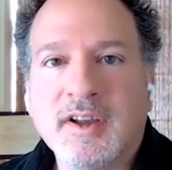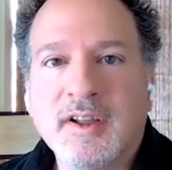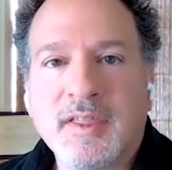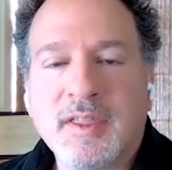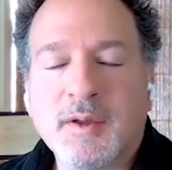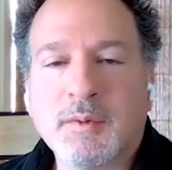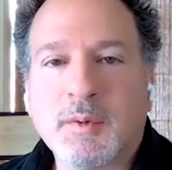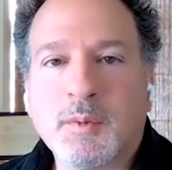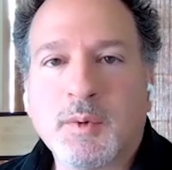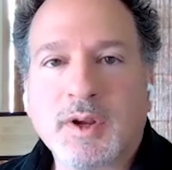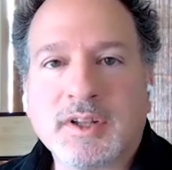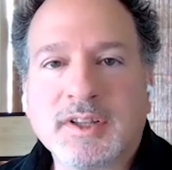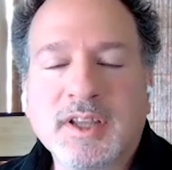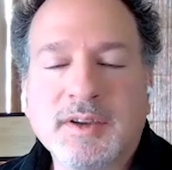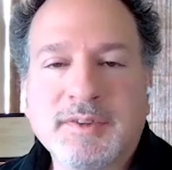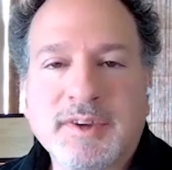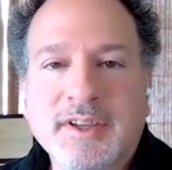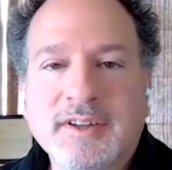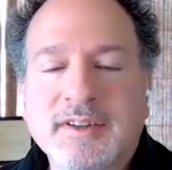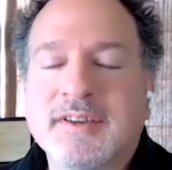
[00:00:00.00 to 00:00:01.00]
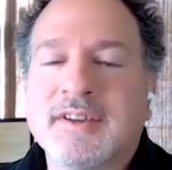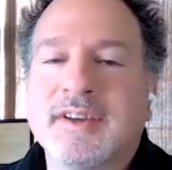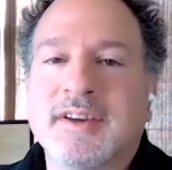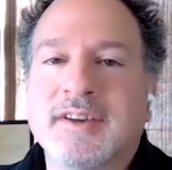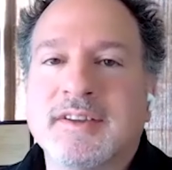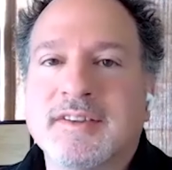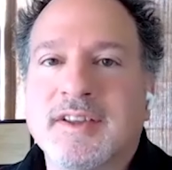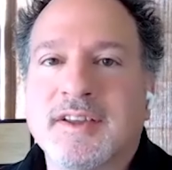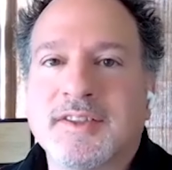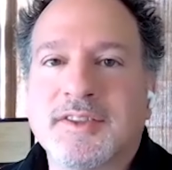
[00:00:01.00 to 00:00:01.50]
that we want to live in
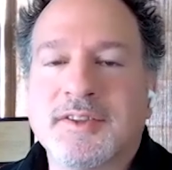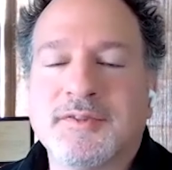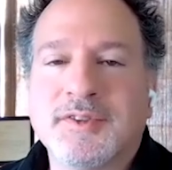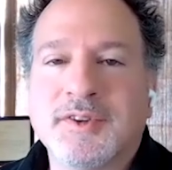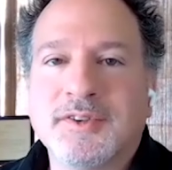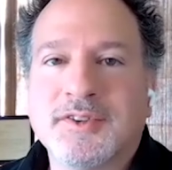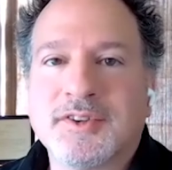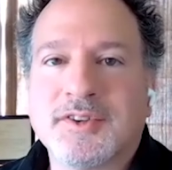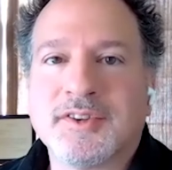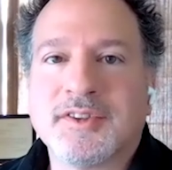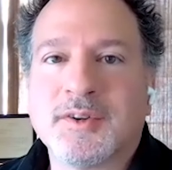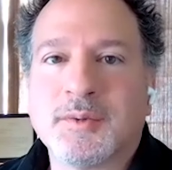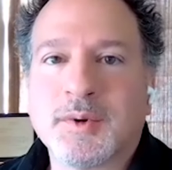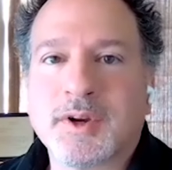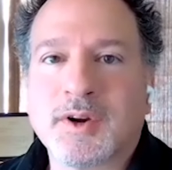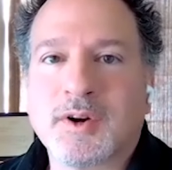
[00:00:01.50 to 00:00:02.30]
and not the future that we